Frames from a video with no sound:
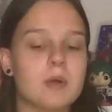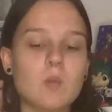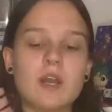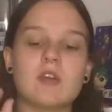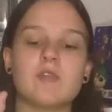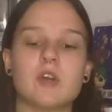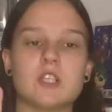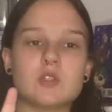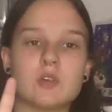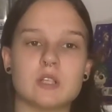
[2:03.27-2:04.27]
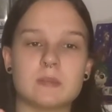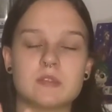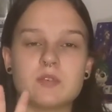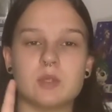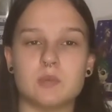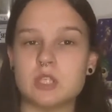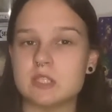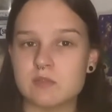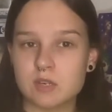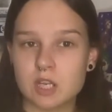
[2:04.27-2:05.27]
but when I first saw clips for the
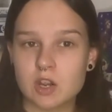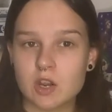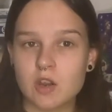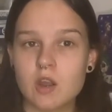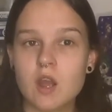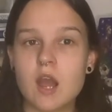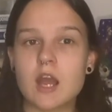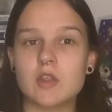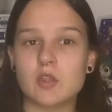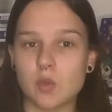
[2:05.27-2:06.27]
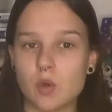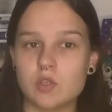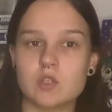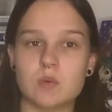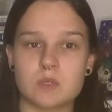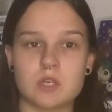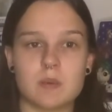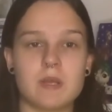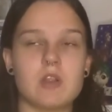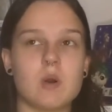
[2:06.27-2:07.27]
music video, I thought the song was
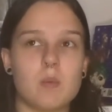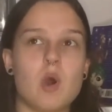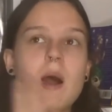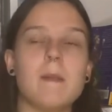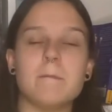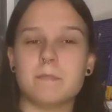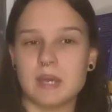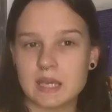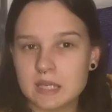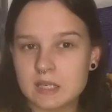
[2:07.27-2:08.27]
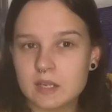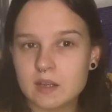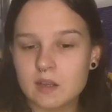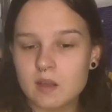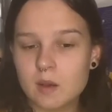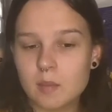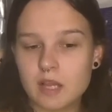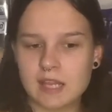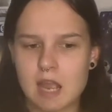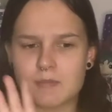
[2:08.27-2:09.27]
going to be a lot more upbeat,
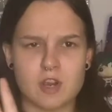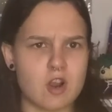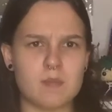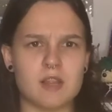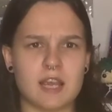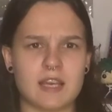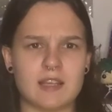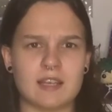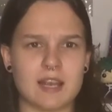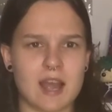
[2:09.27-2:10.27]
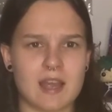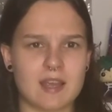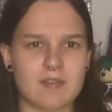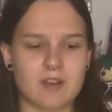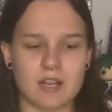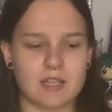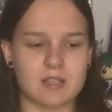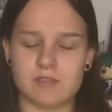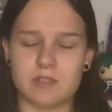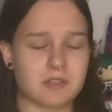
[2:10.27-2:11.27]
but like I'm not complaining. Like I fucking
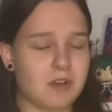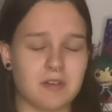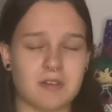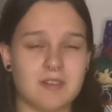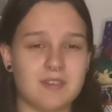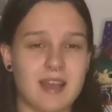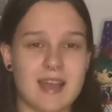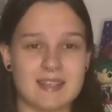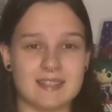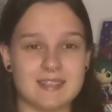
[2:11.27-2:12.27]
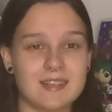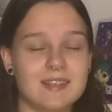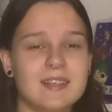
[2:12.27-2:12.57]
love the song and